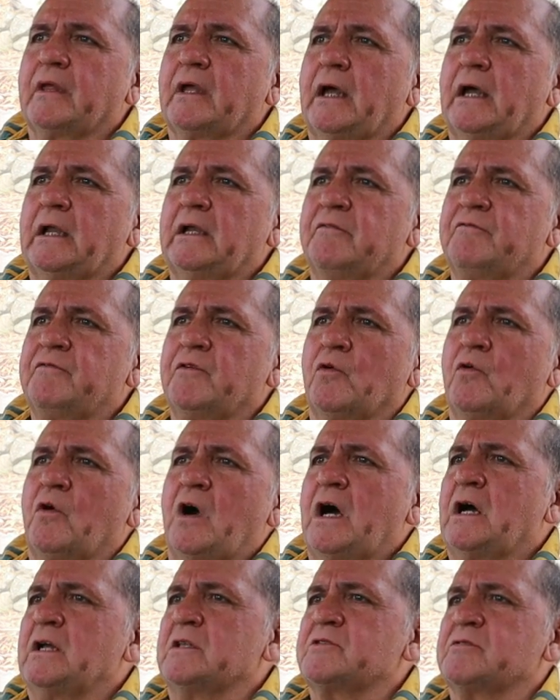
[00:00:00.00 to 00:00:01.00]
And if
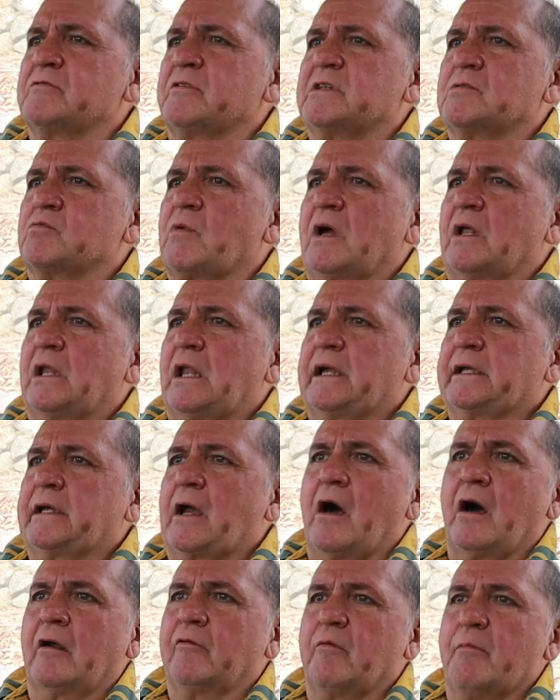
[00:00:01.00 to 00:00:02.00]
your answer is, well, I
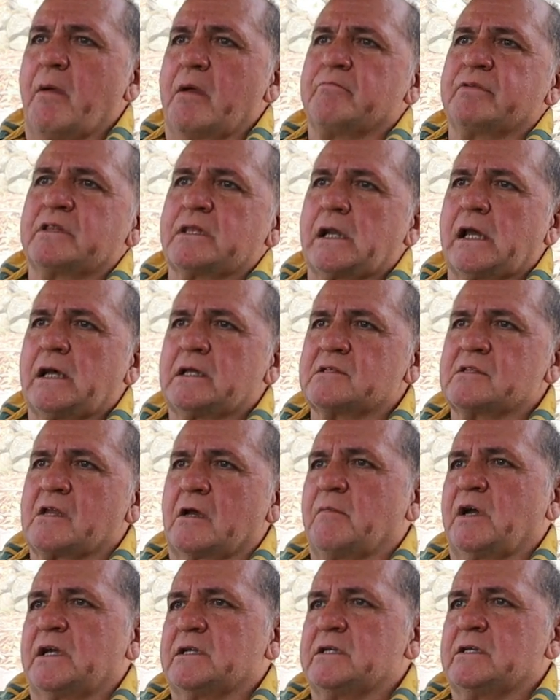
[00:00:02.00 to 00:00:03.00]
can't remember the last
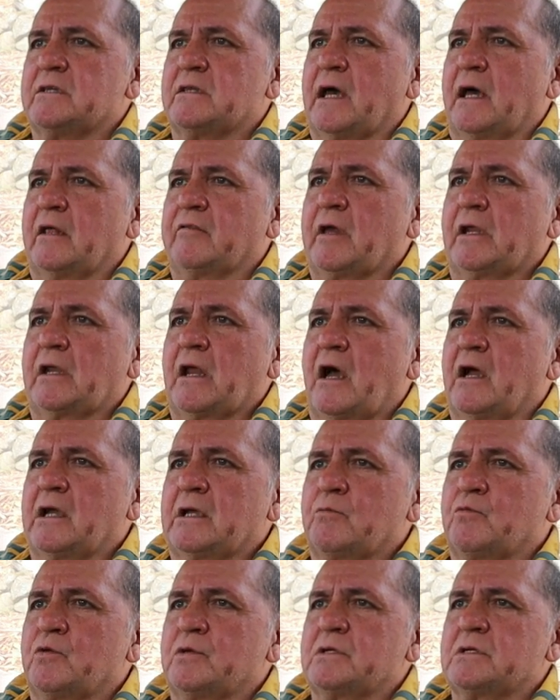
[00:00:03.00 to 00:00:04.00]
time I did that, then
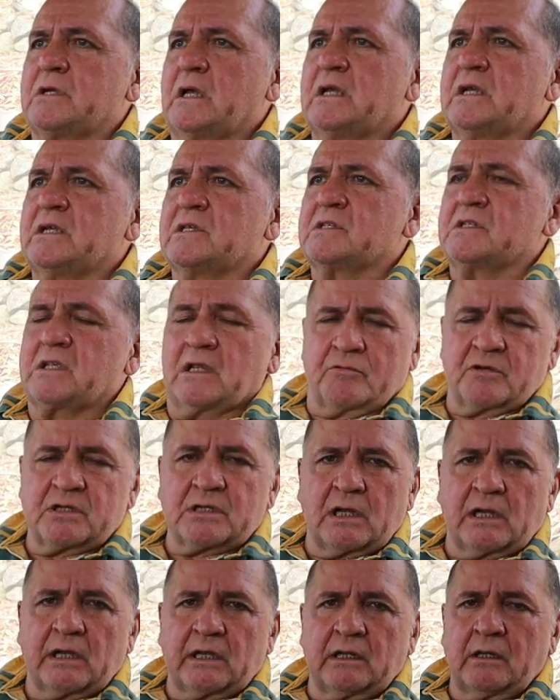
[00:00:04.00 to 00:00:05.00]
I would
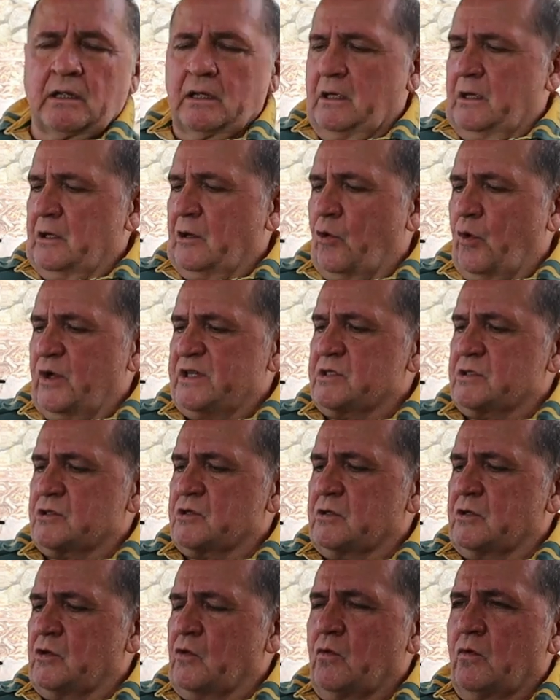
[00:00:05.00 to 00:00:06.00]
seriously
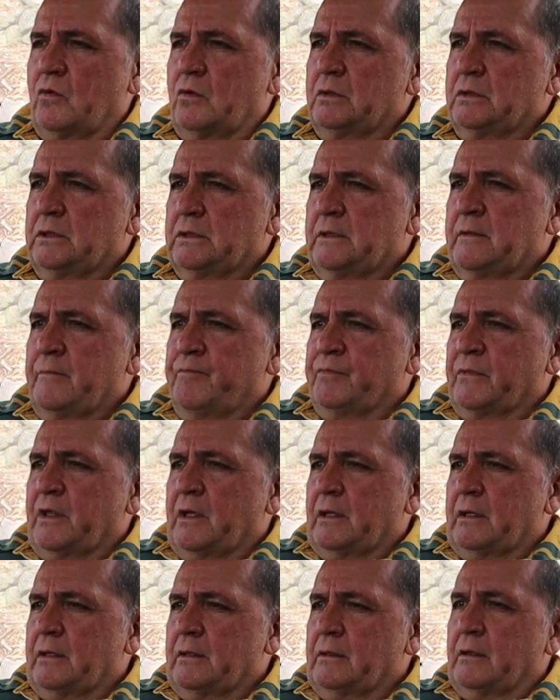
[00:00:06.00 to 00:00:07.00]
question your
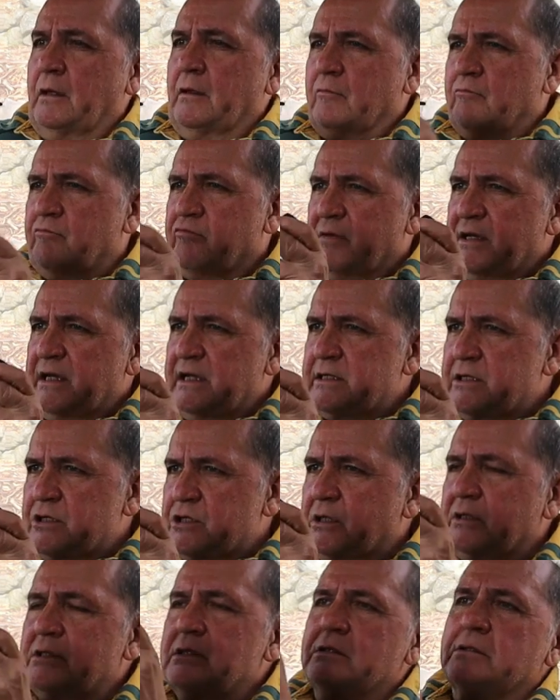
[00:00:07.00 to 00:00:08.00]

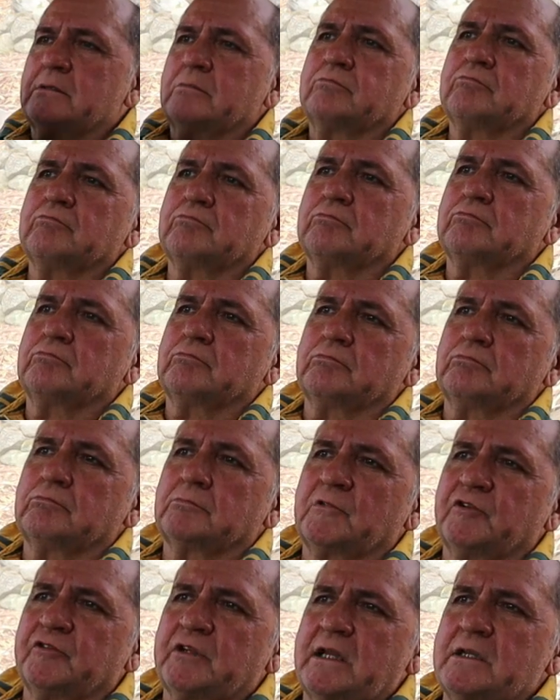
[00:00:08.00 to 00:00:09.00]
religious
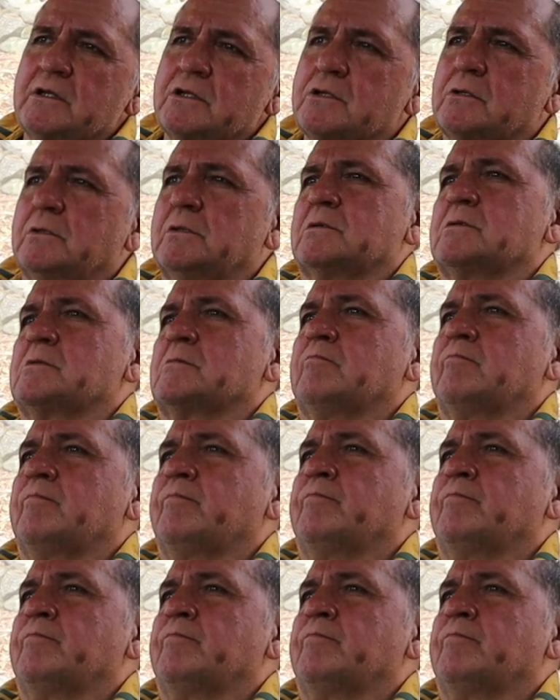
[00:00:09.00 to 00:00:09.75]
credentials.